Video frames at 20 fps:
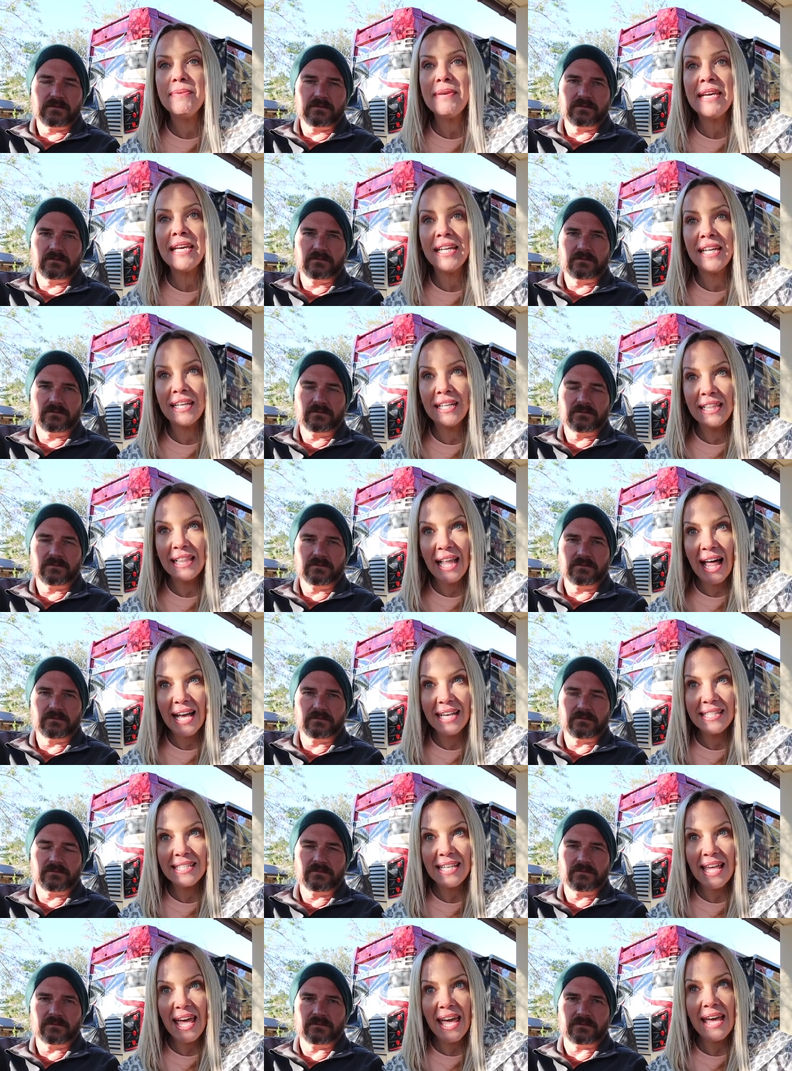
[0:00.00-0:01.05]
Speaker 1: be in a
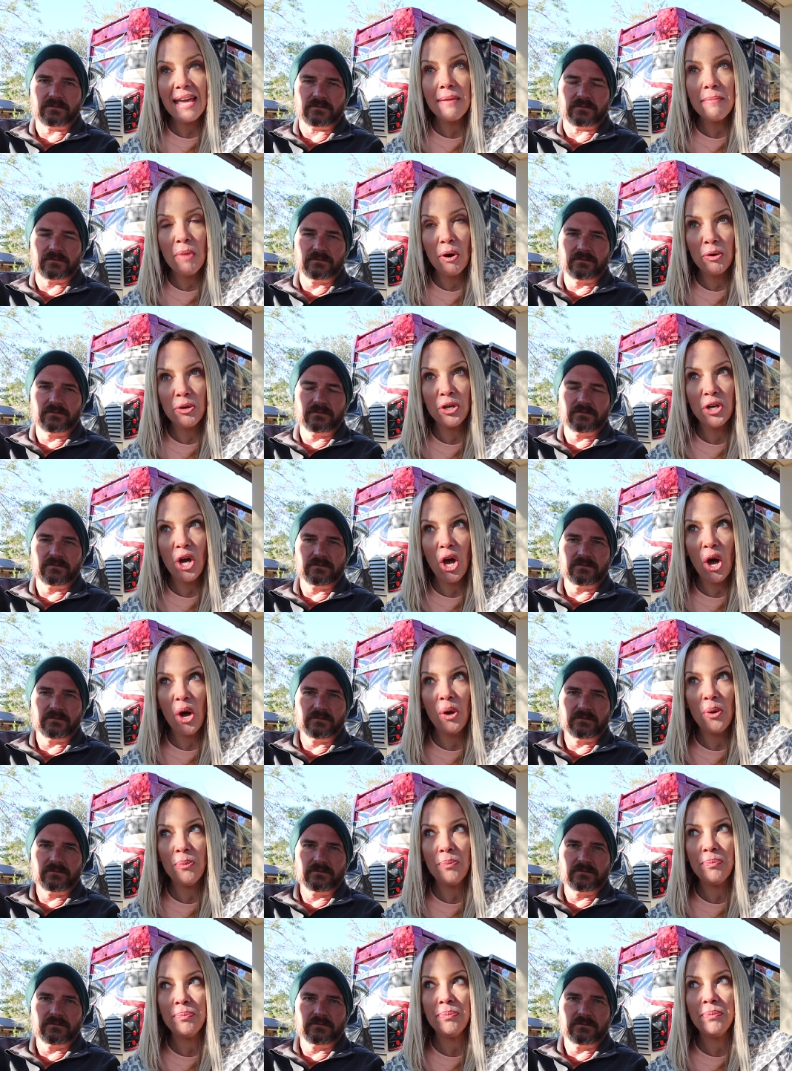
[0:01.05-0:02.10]
class A
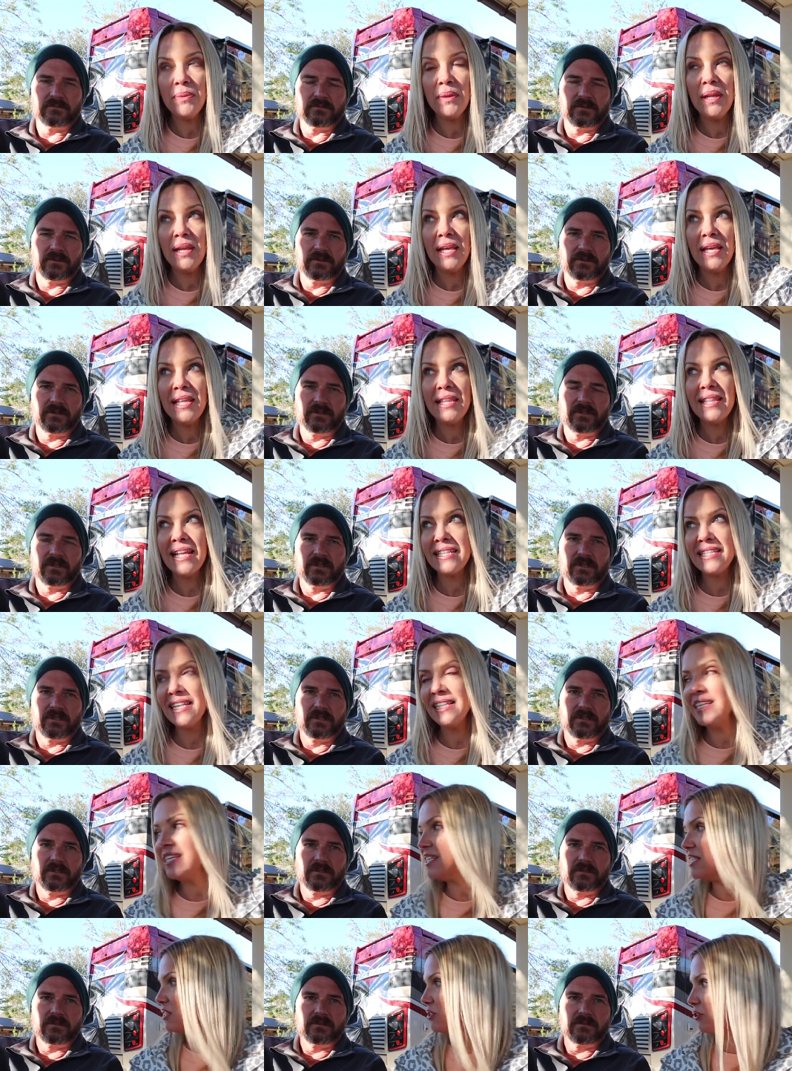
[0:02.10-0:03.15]
motorhome that's at
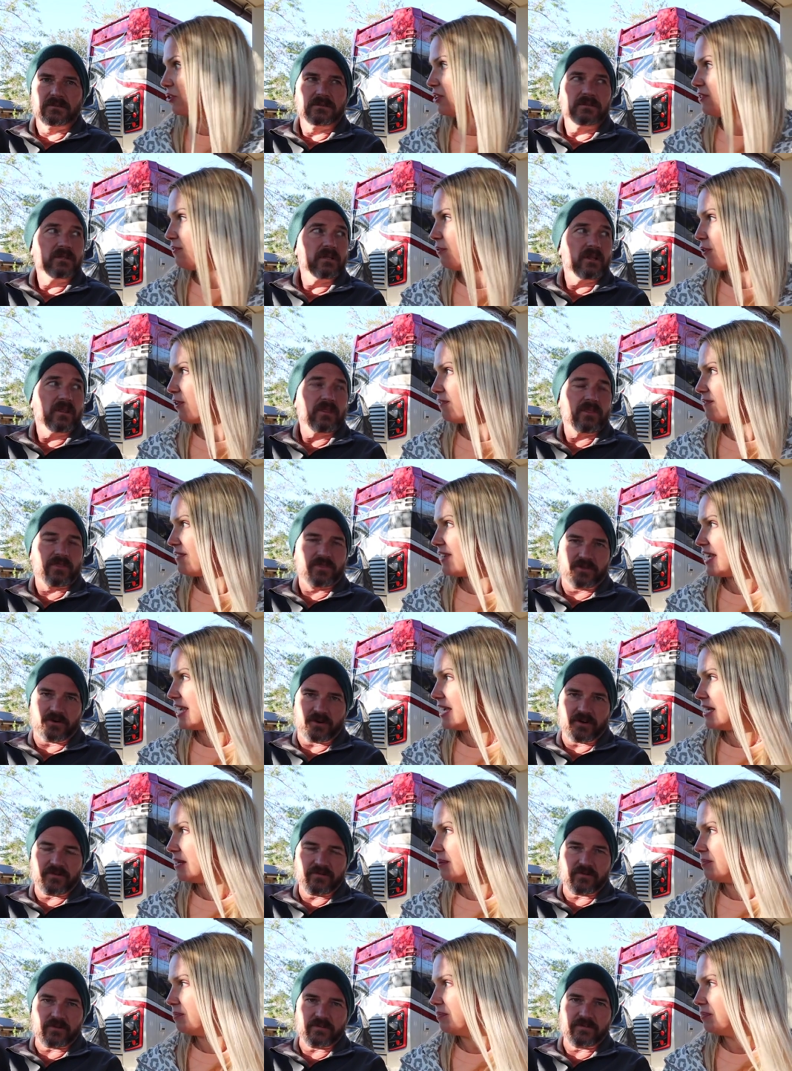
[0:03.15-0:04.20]
least 34 feet.
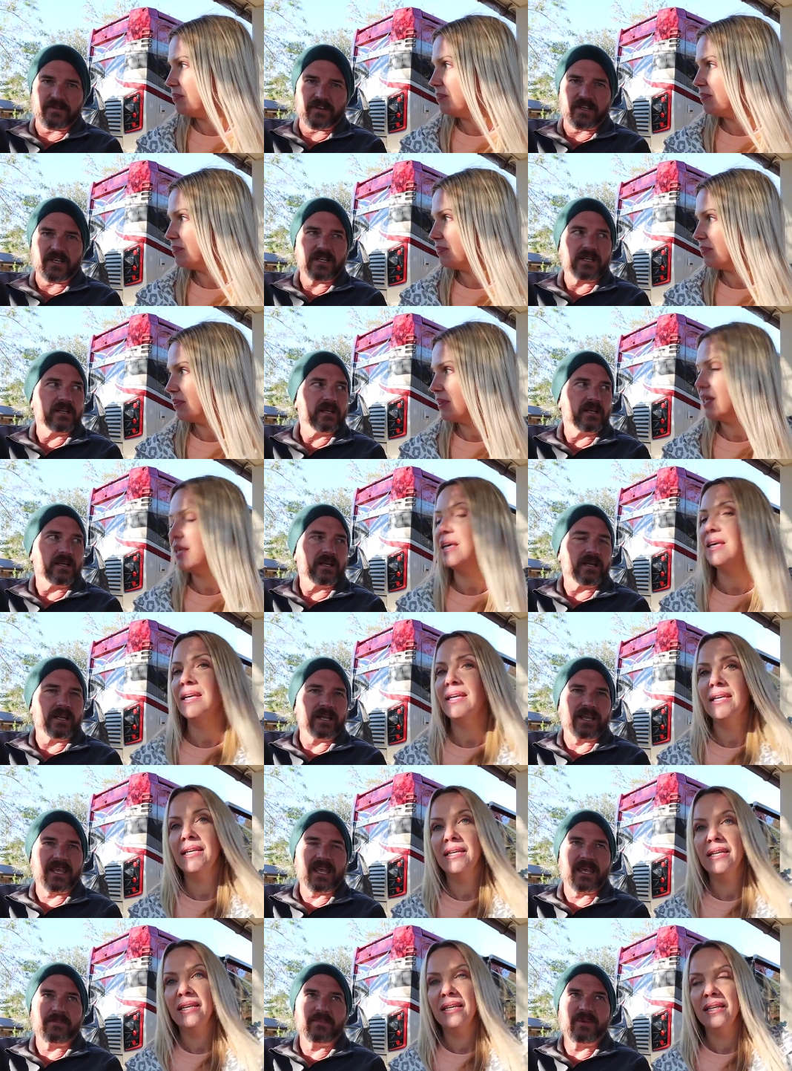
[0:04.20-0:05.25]
34
Speaker 2: feet, and
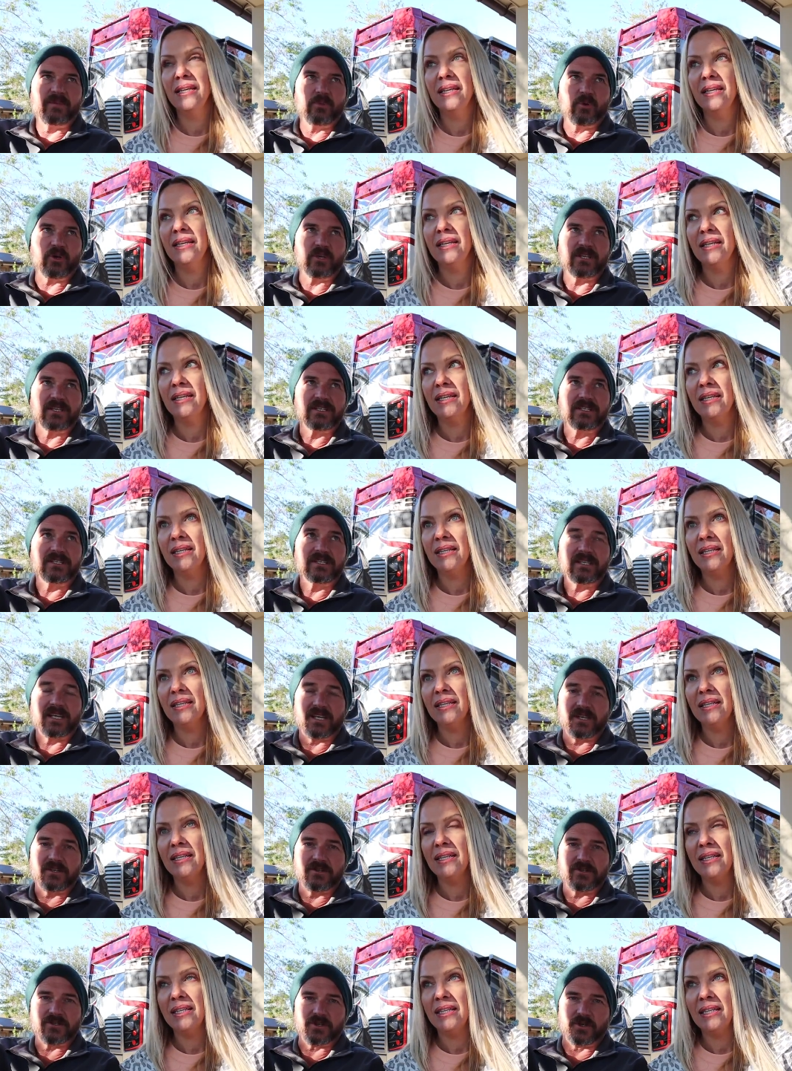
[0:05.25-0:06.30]
it can't be more than
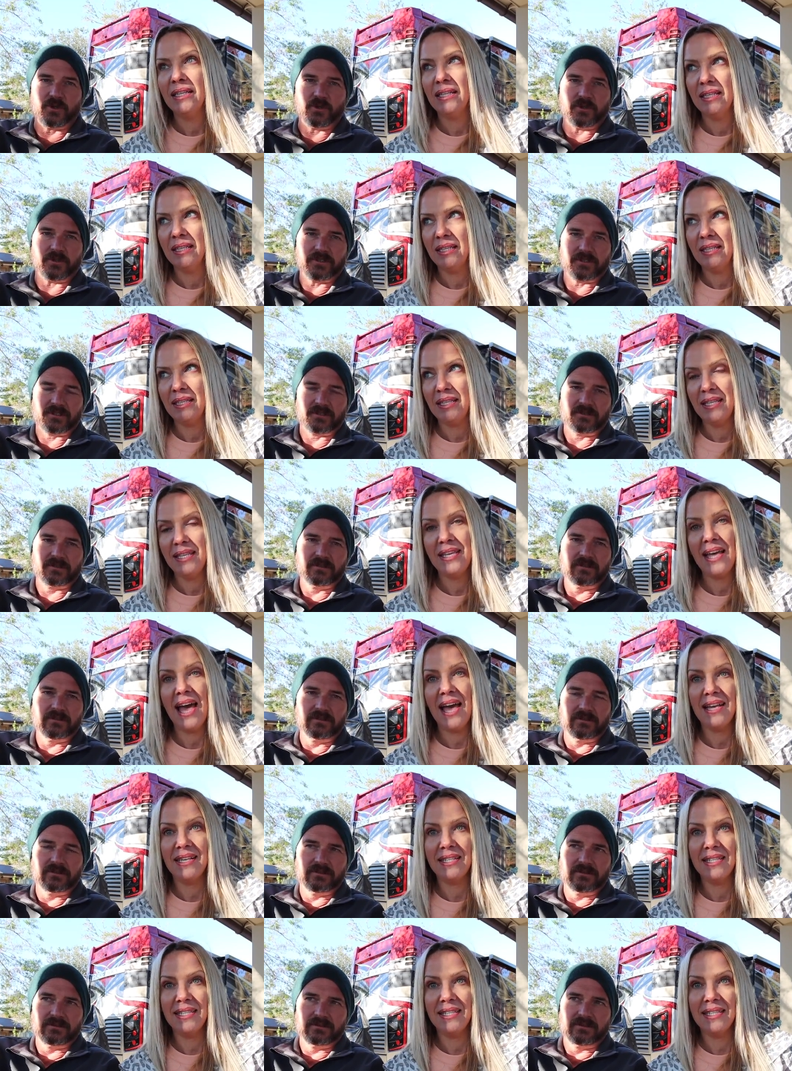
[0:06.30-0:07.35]
10 years old.
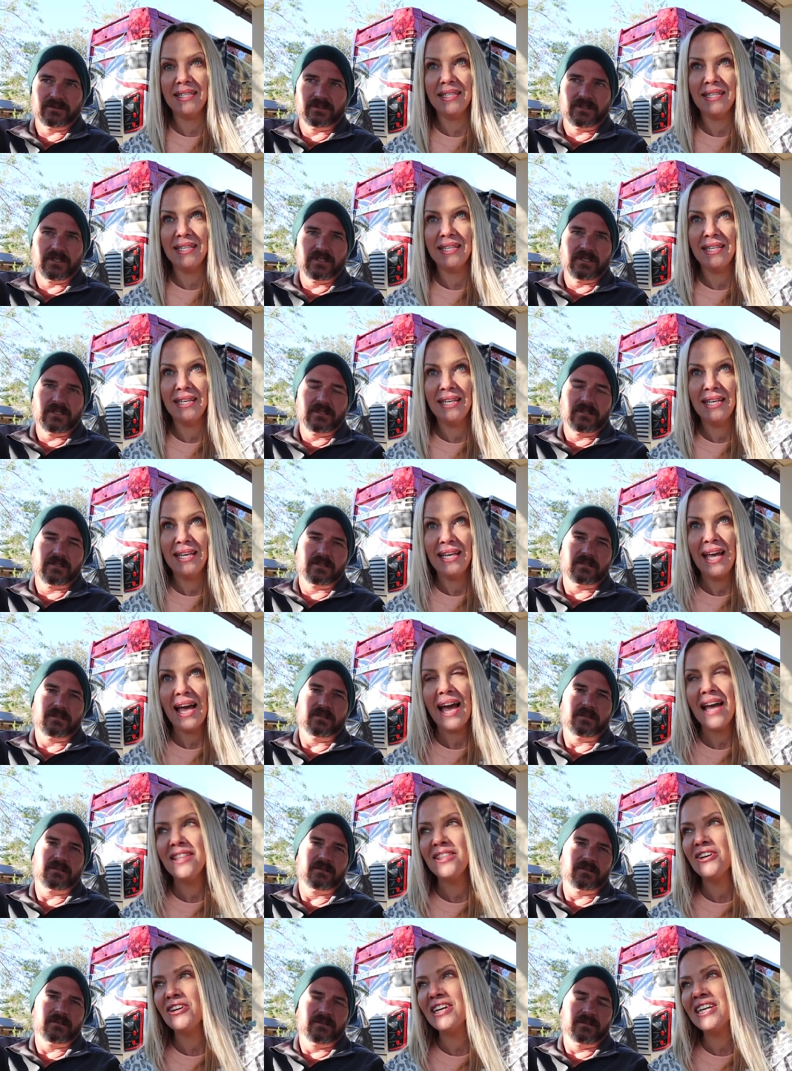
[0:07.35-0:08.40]
Yes.
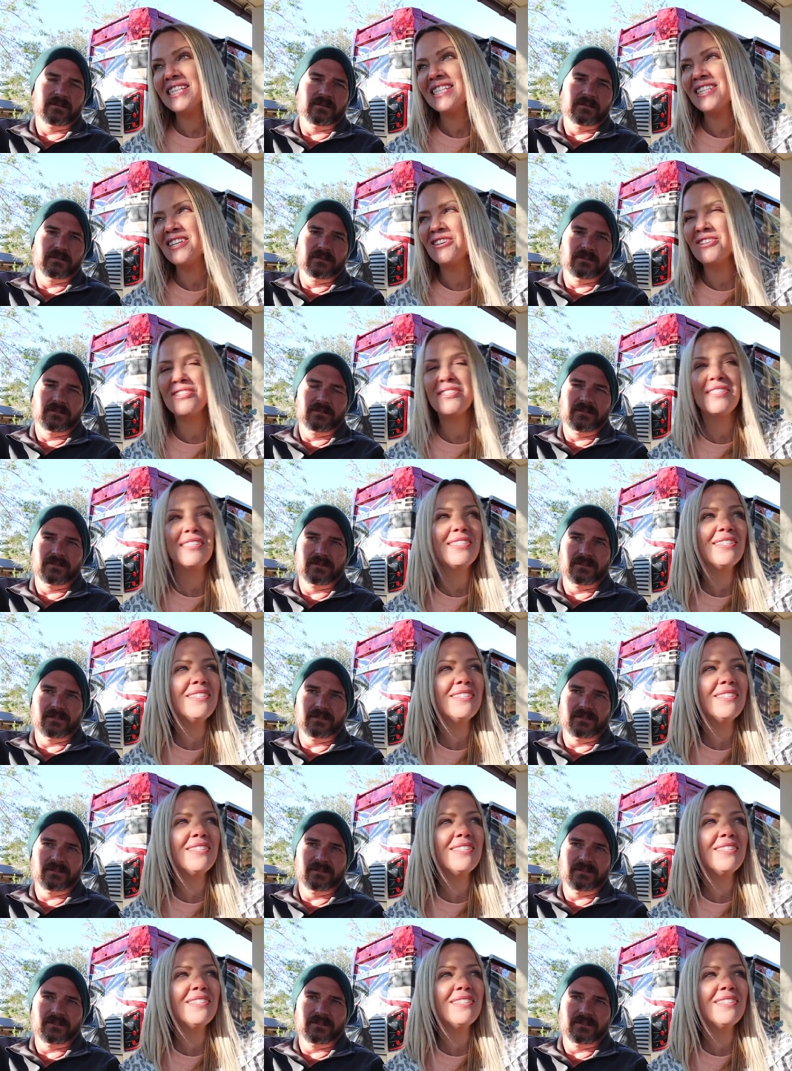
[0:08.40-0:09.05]
Speaker 1: And there is, there's,